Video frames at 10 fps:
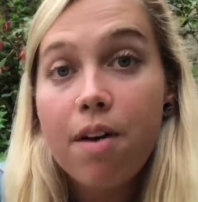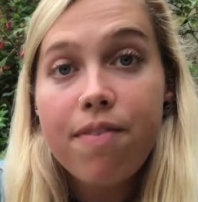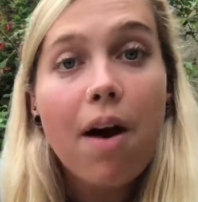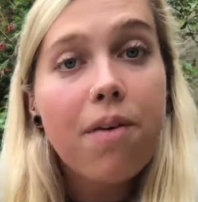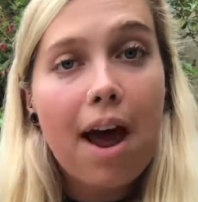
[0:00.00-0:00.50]

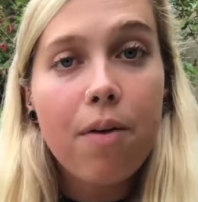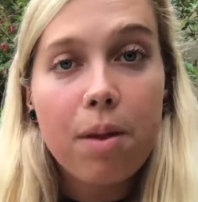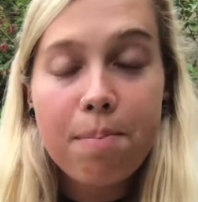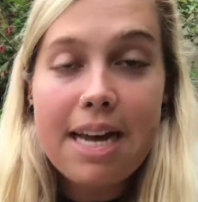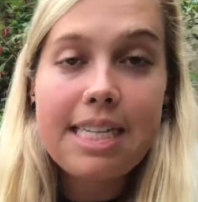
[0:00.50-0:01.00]
found out
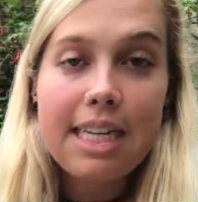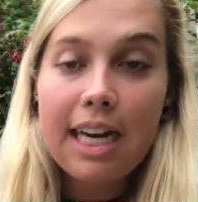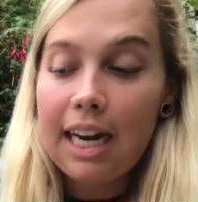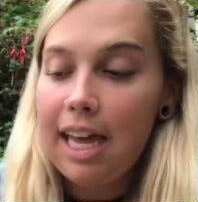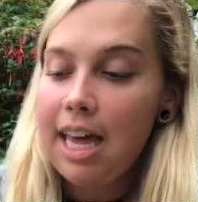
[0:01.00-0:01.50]
that
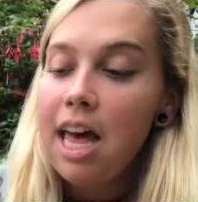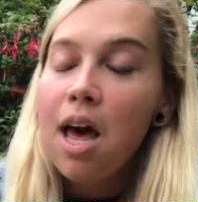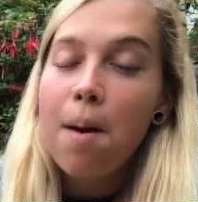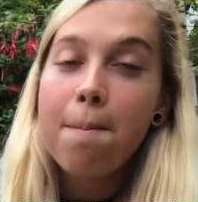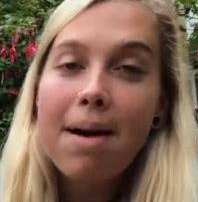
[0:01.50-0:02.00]
basically
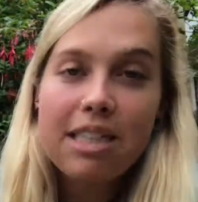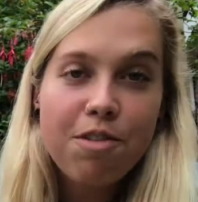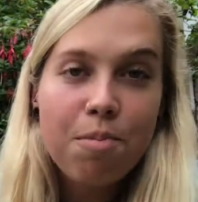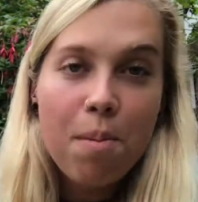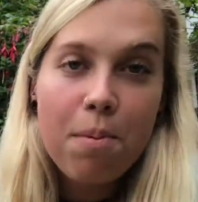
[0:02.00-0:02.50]
a
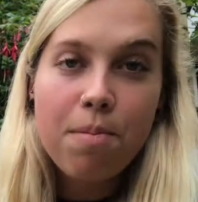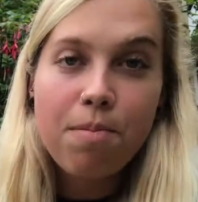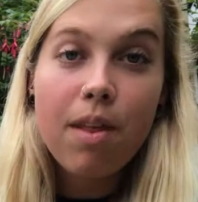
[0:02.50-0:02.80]
massive problem